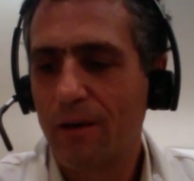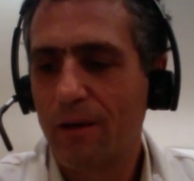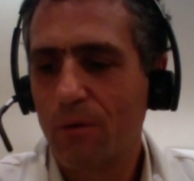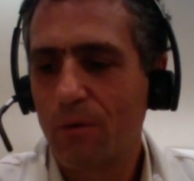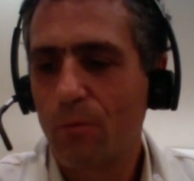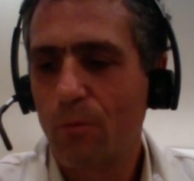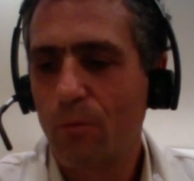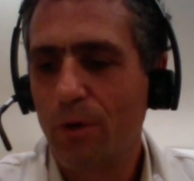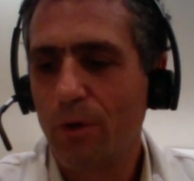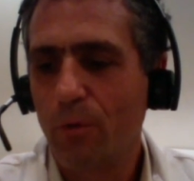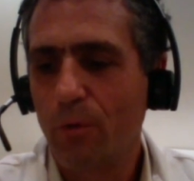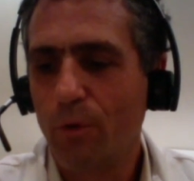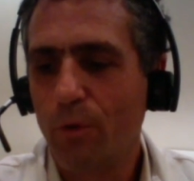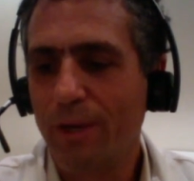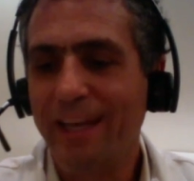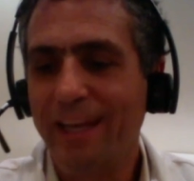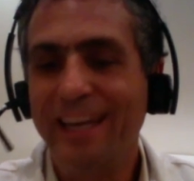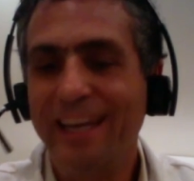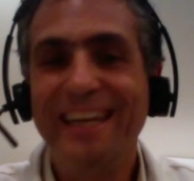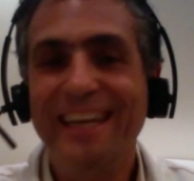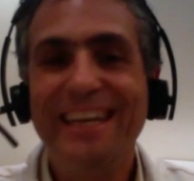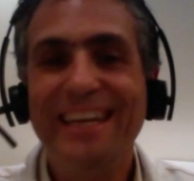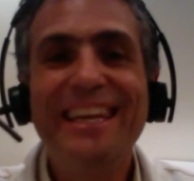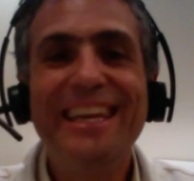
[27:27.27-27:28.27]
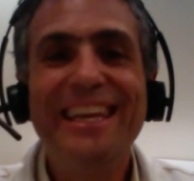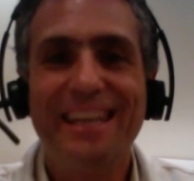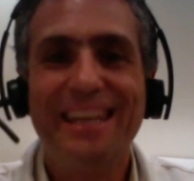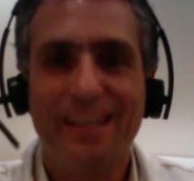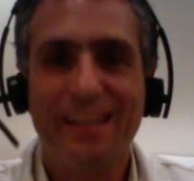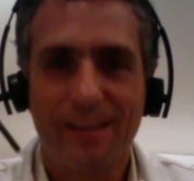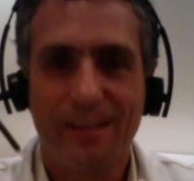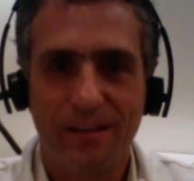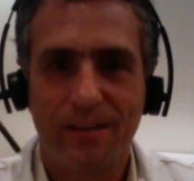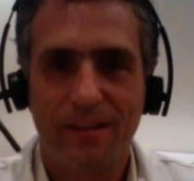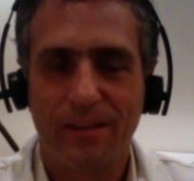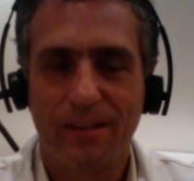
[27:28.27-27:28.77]
we
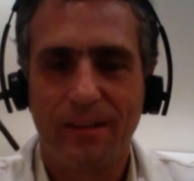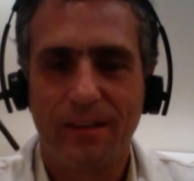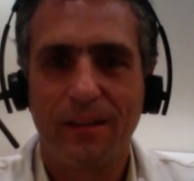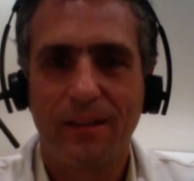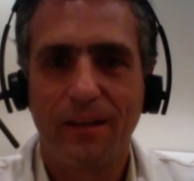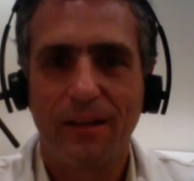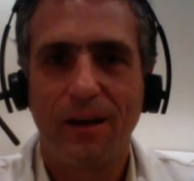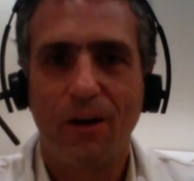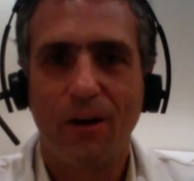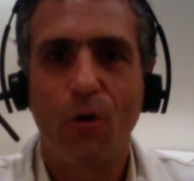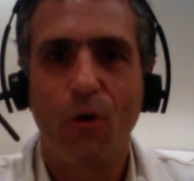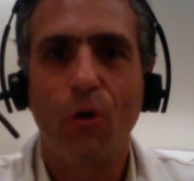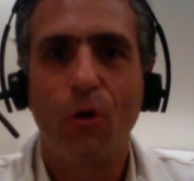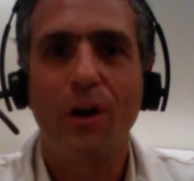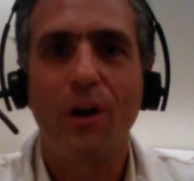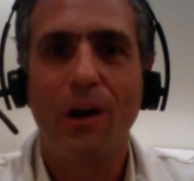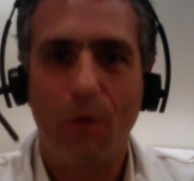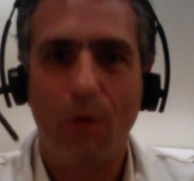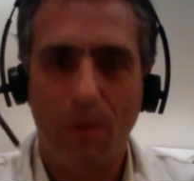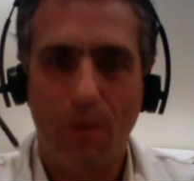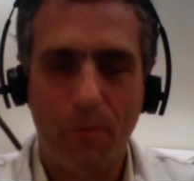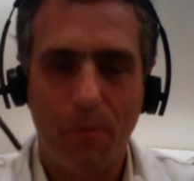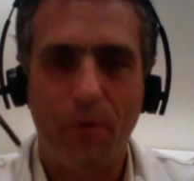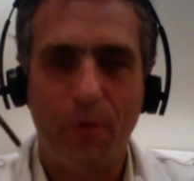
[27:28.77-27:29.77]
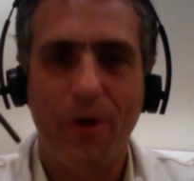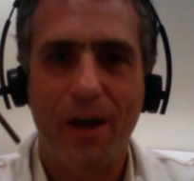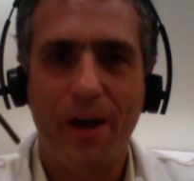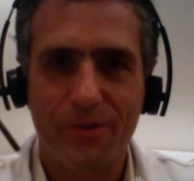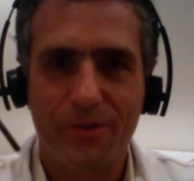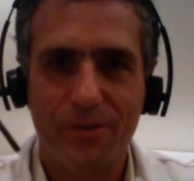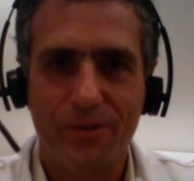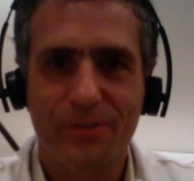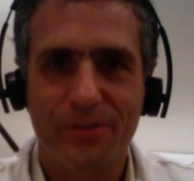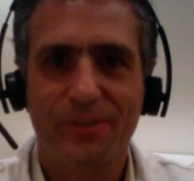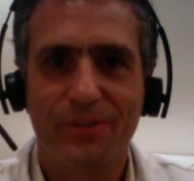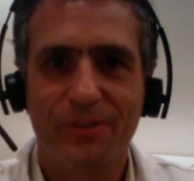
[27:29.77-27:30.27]
need all our
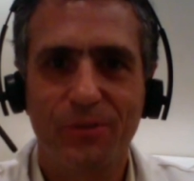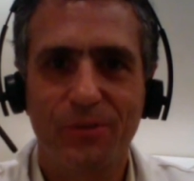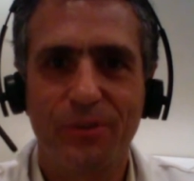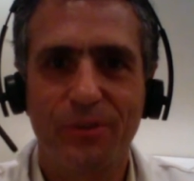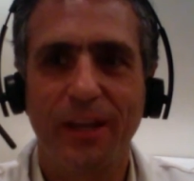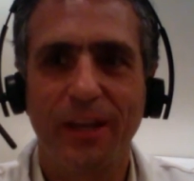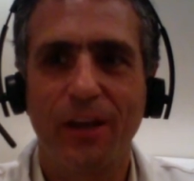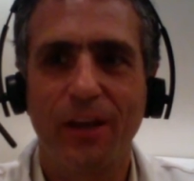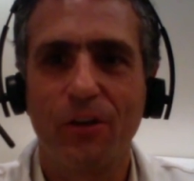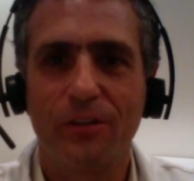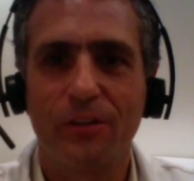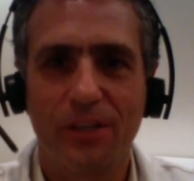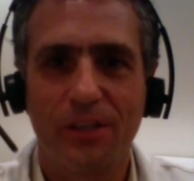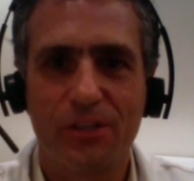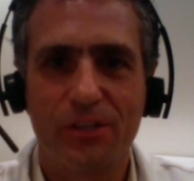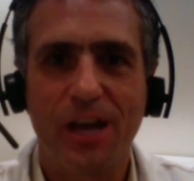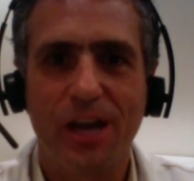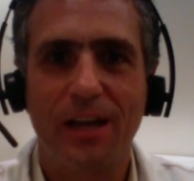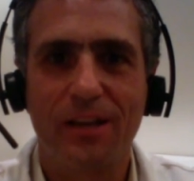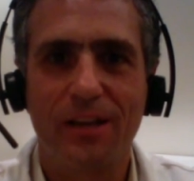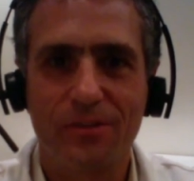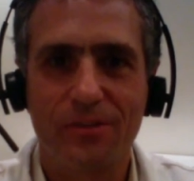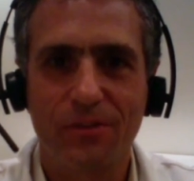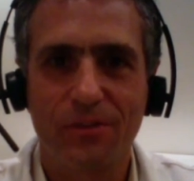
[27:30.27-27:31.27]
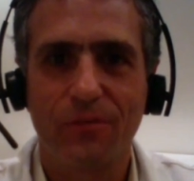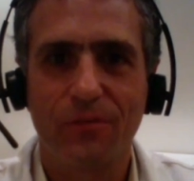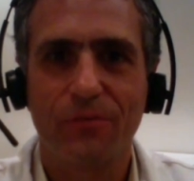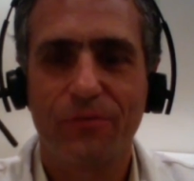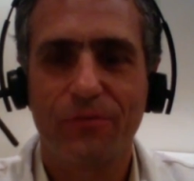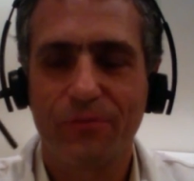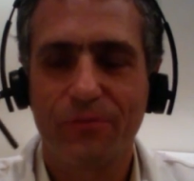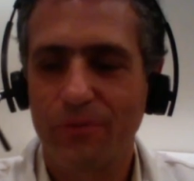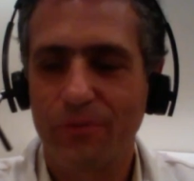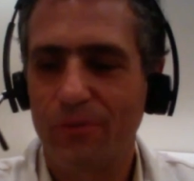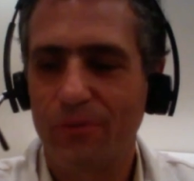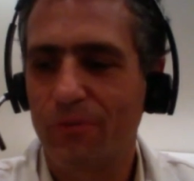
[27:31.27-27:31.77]
apparatus to take on the challenge of
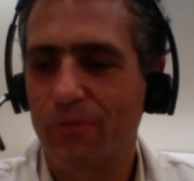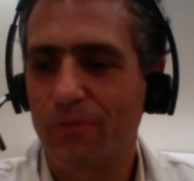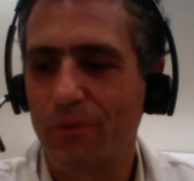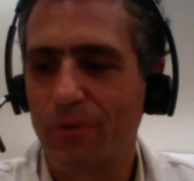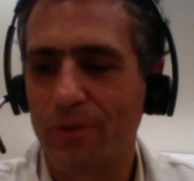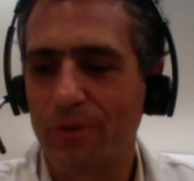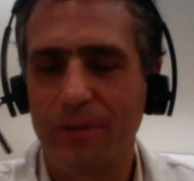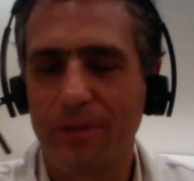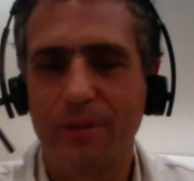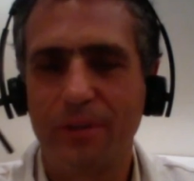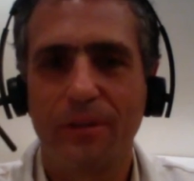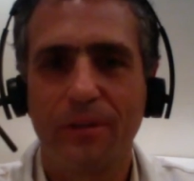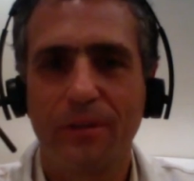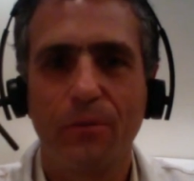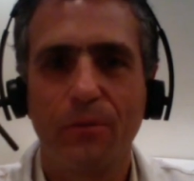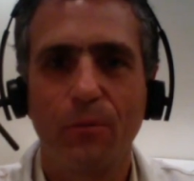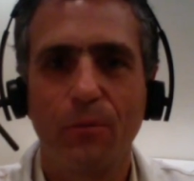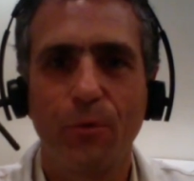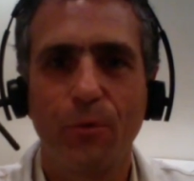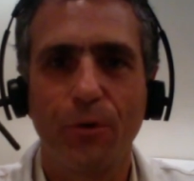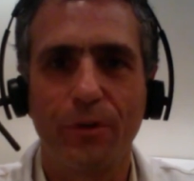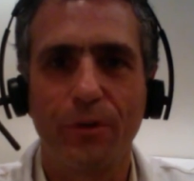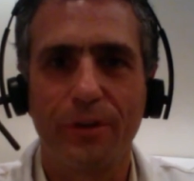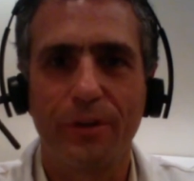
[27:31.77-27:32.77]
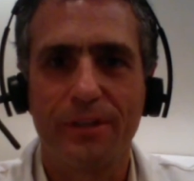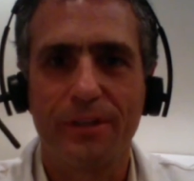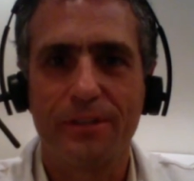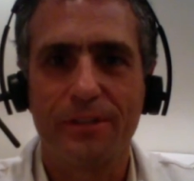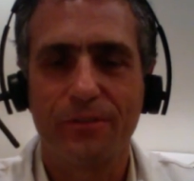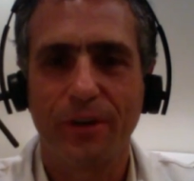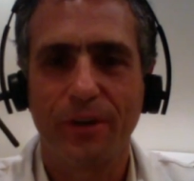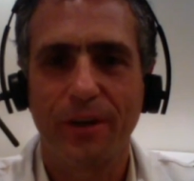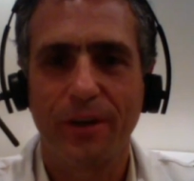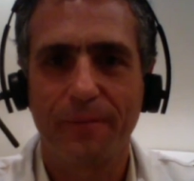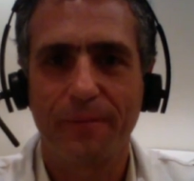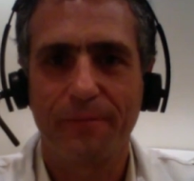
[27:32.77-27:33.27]
what world is
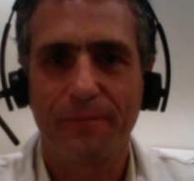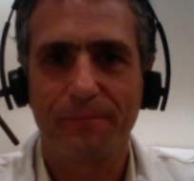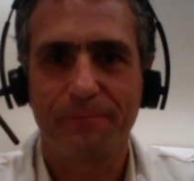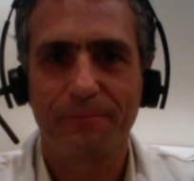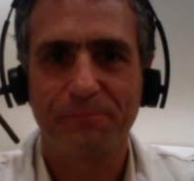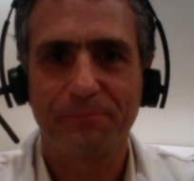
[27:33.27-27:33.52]
today.